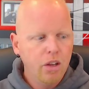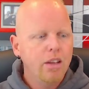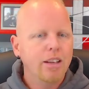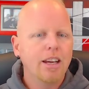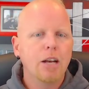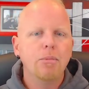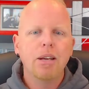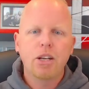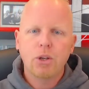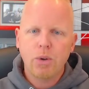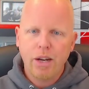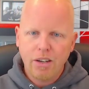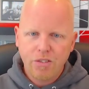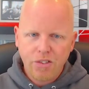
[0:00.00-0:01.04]
You got to be a
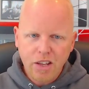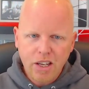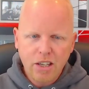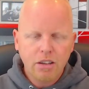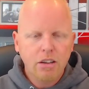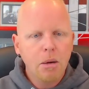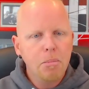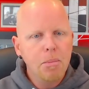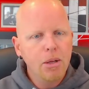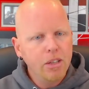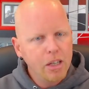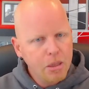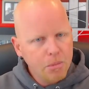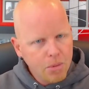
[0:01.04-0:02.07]
creative thinker,
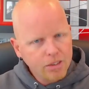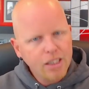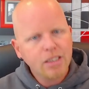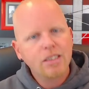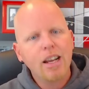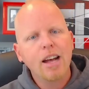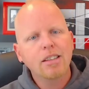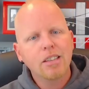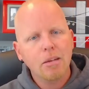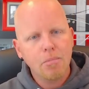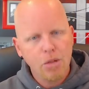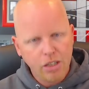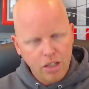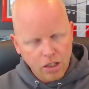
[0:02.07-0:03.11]
ability to multitask,
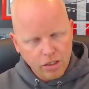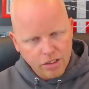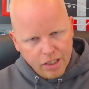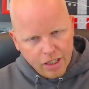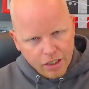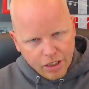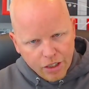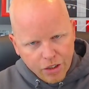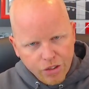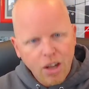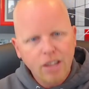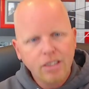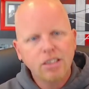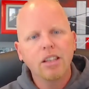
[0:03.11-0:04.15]
ability to articulate your
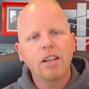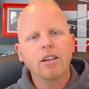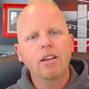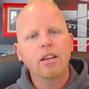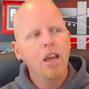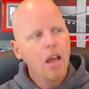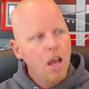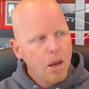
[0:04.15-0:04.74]
thoughts clearly,